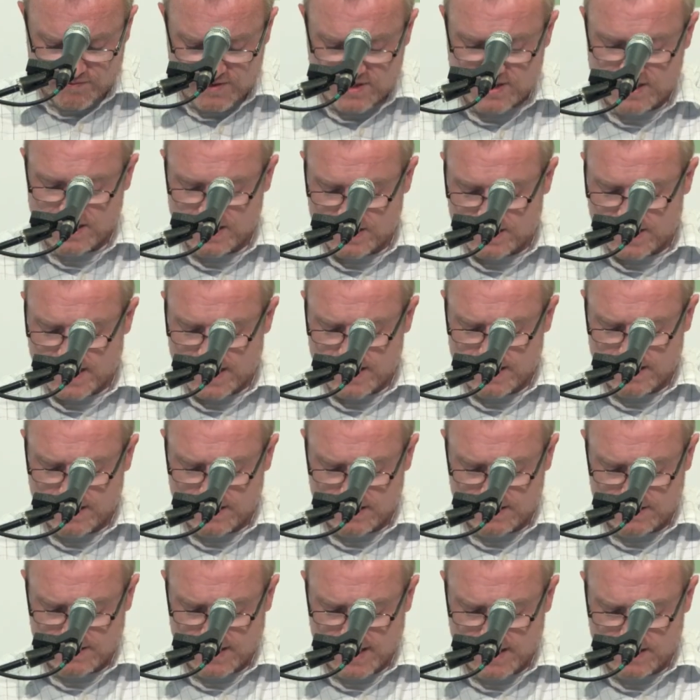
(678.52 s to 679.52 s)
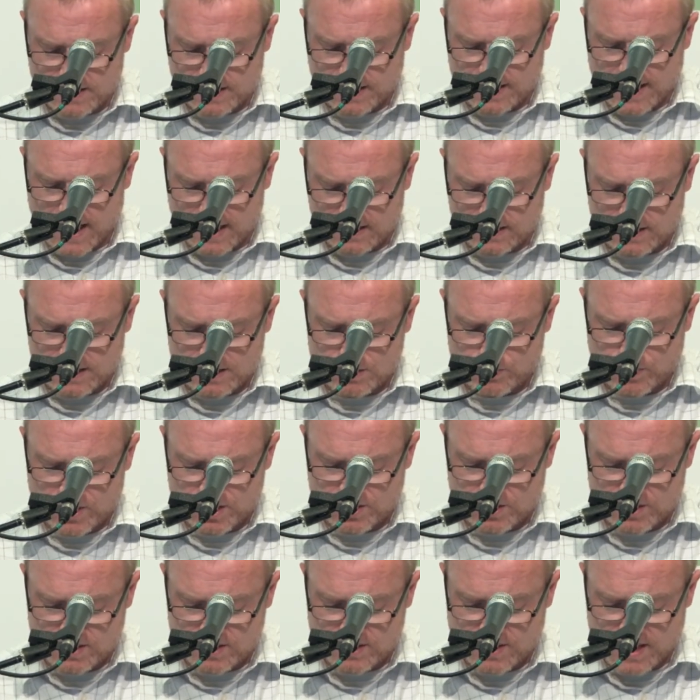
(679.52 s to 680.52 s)
in facilitating Kathleen's
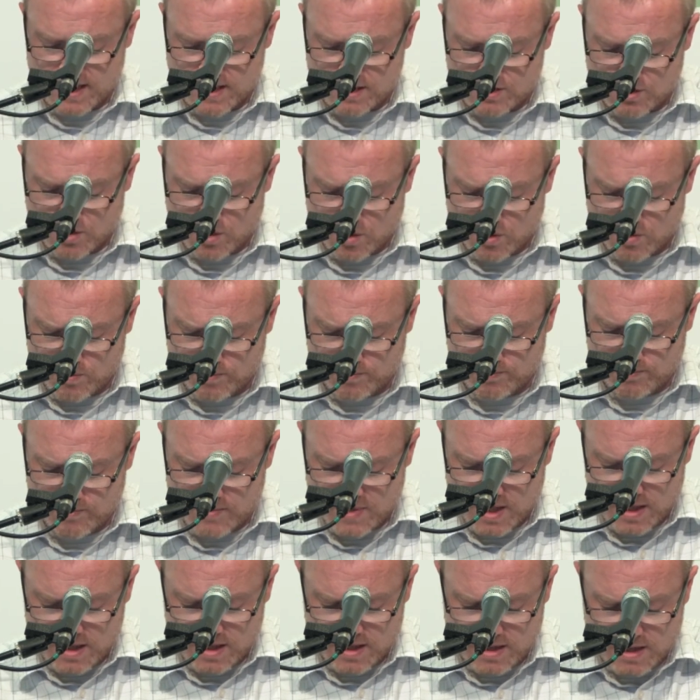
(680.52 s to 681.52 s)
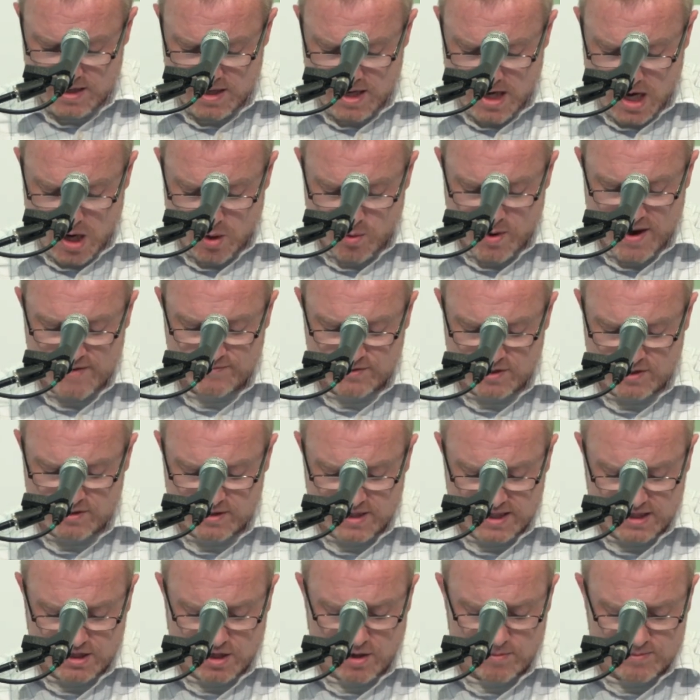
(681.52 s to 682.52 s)
wish to stay at home. However,
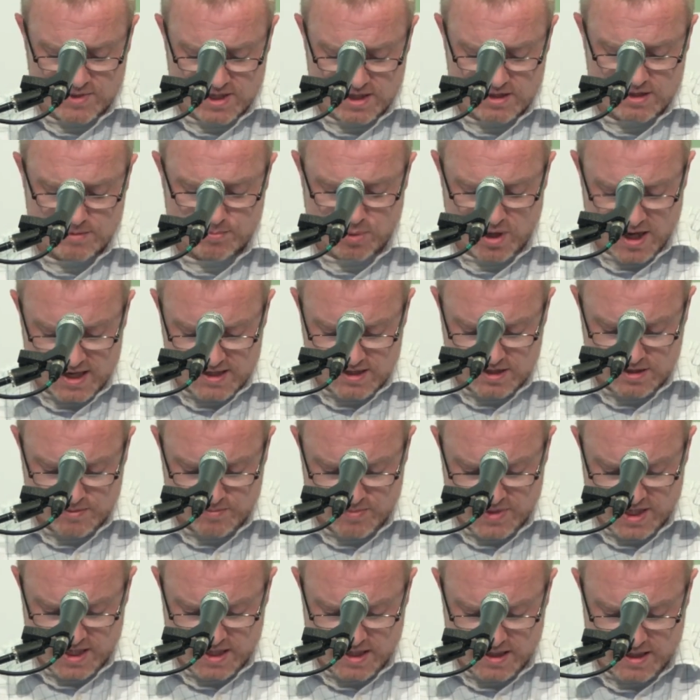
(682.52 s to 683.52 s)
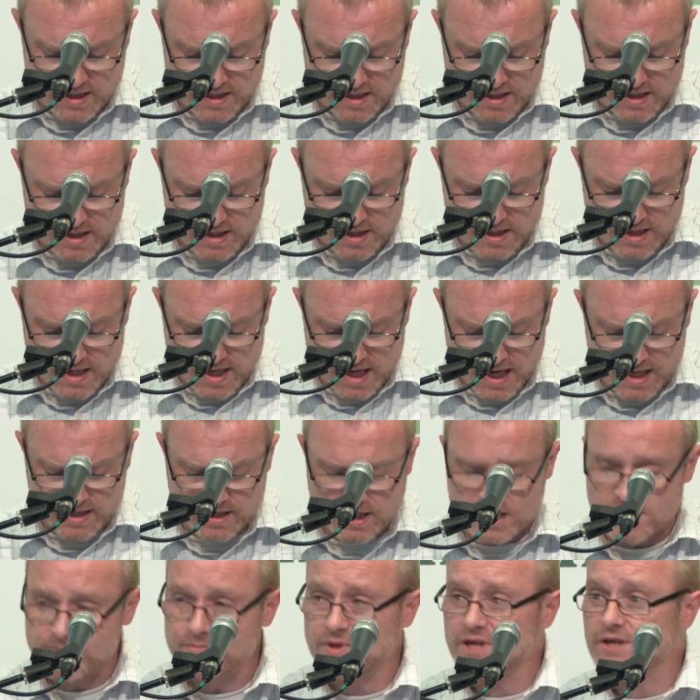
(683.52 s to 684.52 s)
it comes at a price to me, and
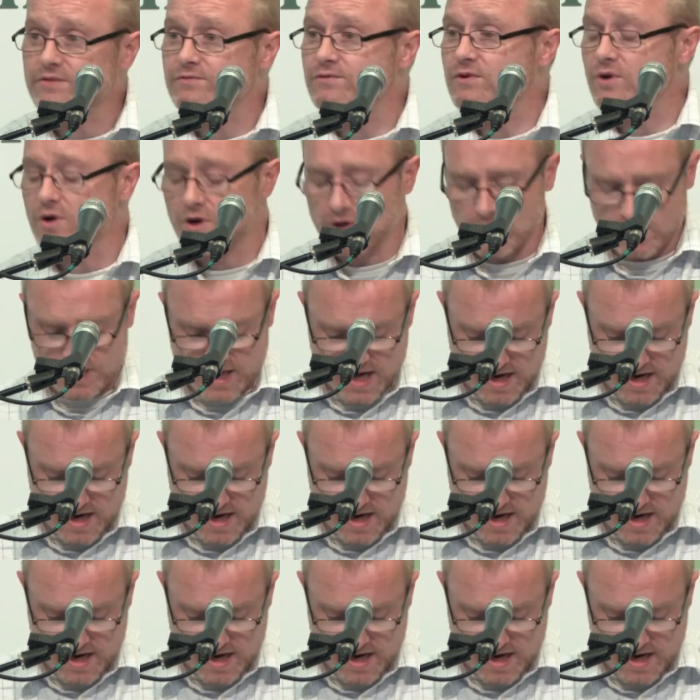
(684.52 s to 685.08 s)
I speak for all